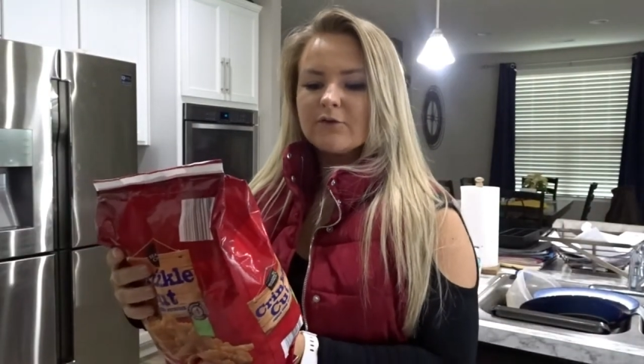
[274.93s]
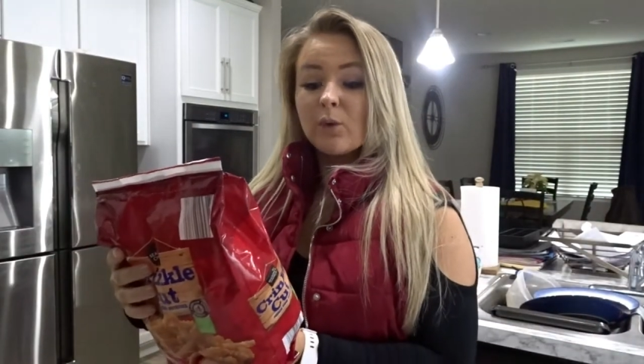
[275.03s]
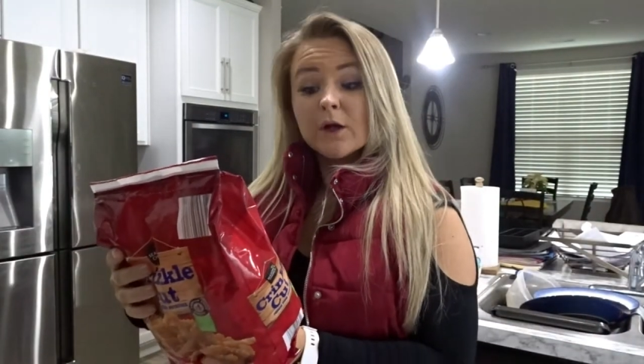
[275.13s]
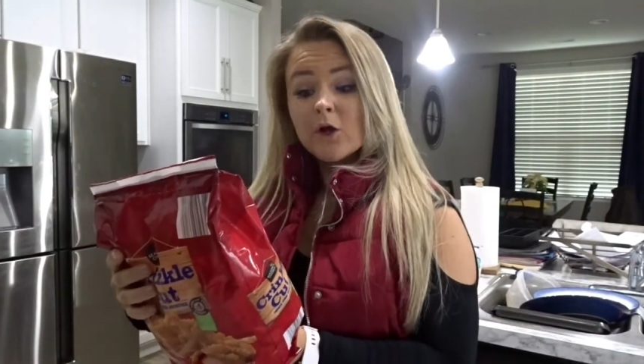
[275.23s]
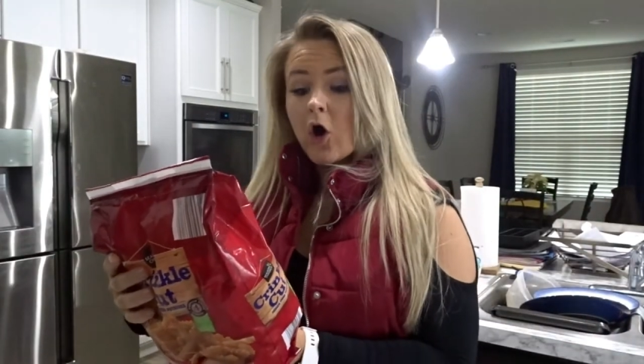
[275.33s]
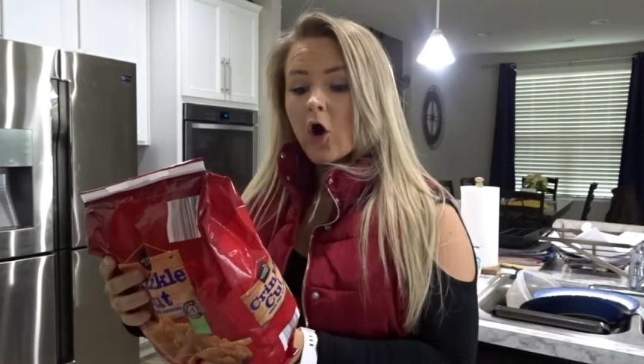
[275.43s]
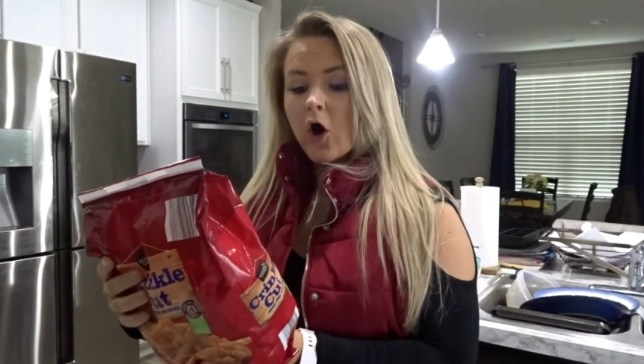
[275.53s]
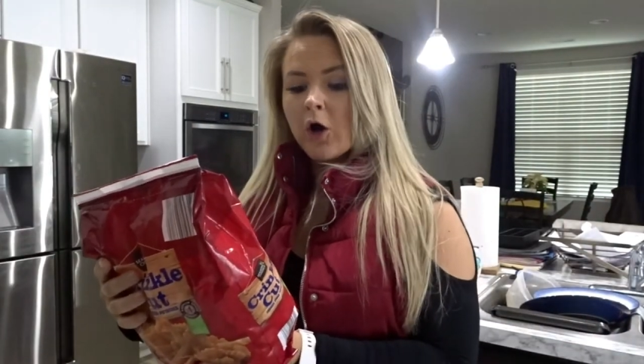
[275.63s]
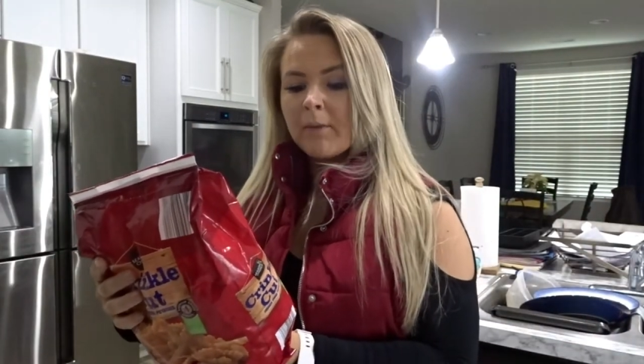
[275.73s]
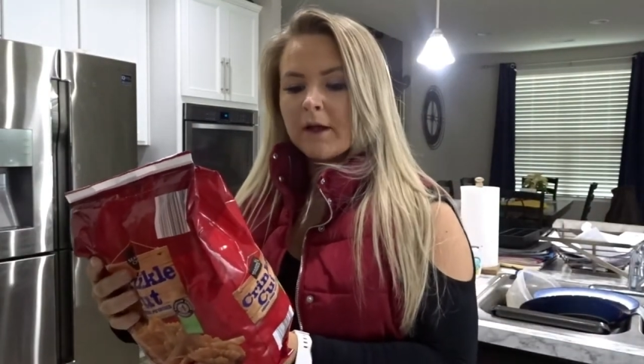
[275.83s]
20
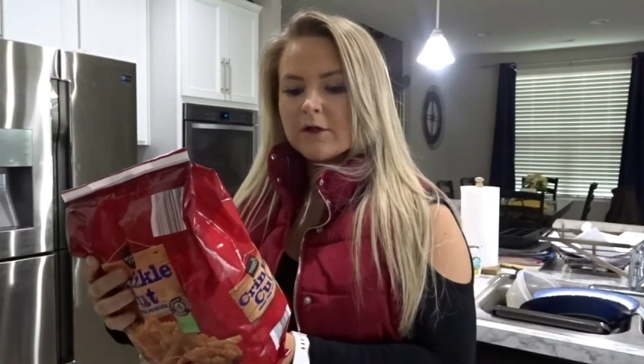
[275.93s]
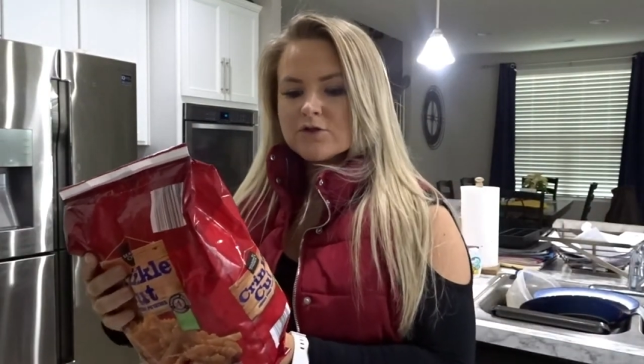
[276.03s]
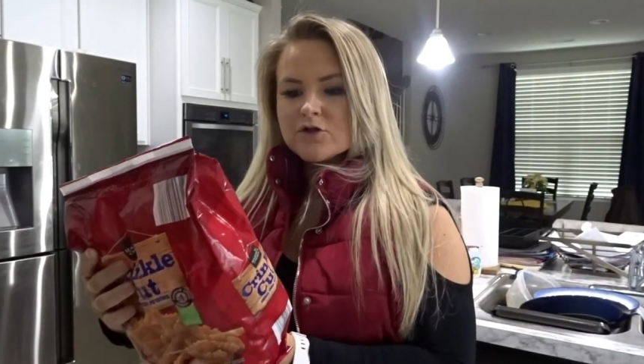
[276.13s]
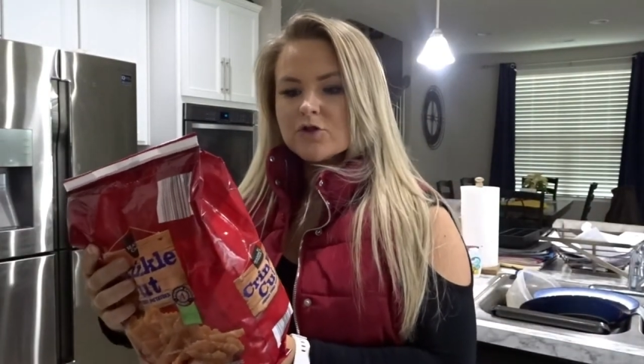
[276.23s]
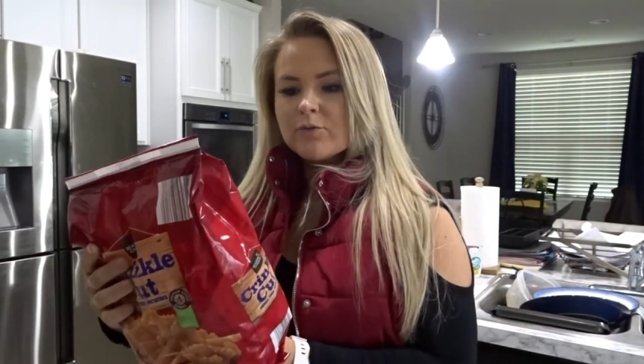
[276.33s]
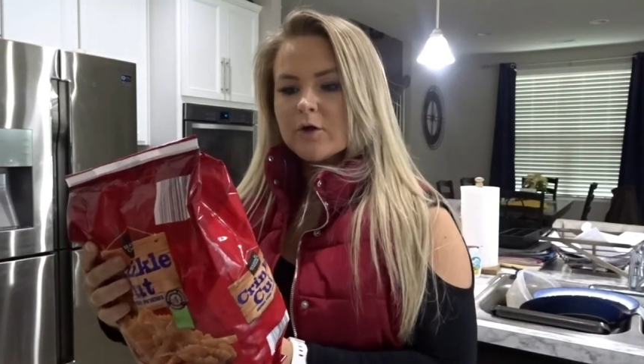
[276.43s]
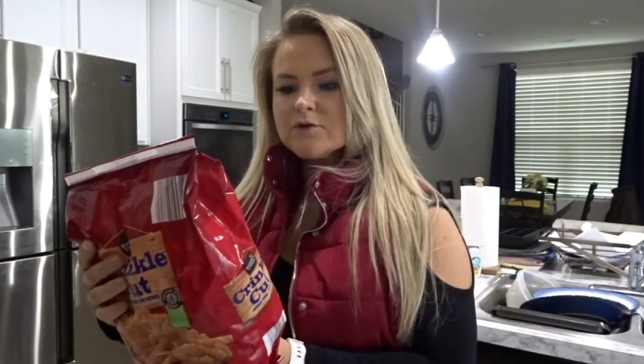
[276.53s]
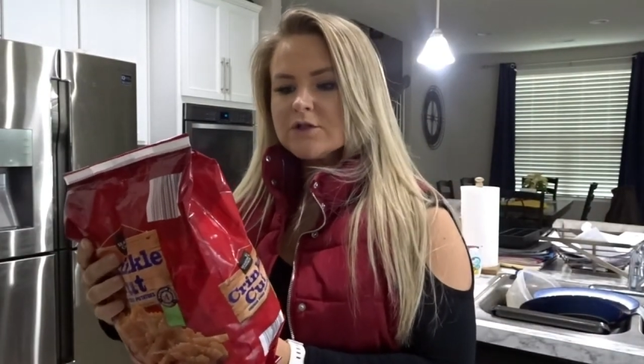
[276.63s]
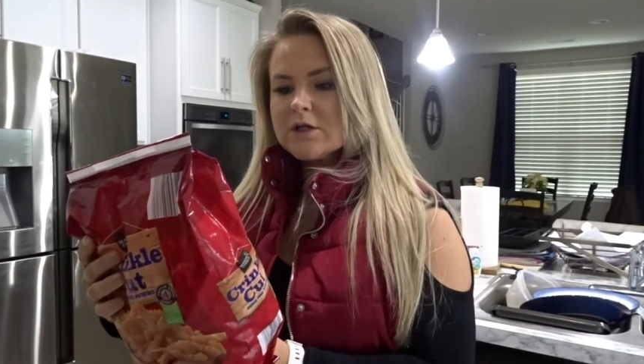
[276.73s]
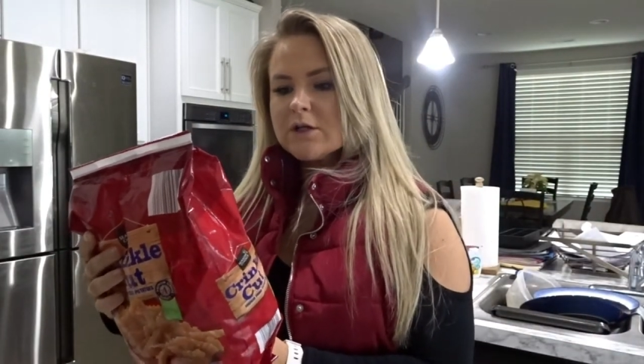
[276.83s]
carb, and 2
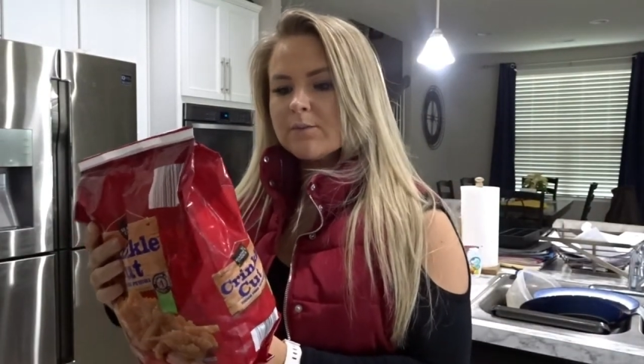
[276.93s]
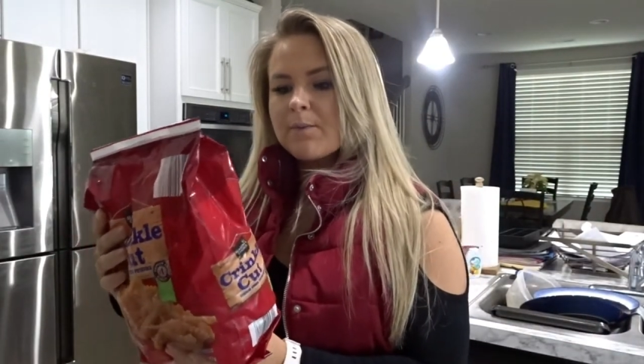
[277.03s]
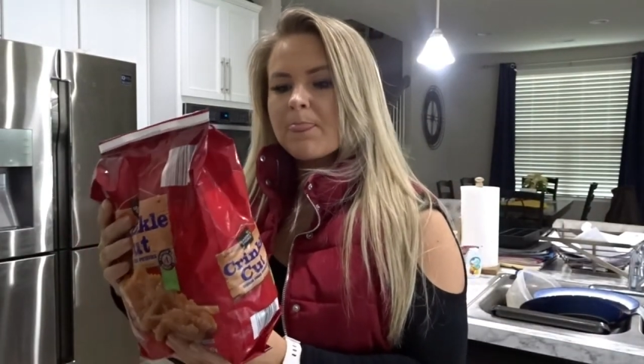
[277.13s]
protein.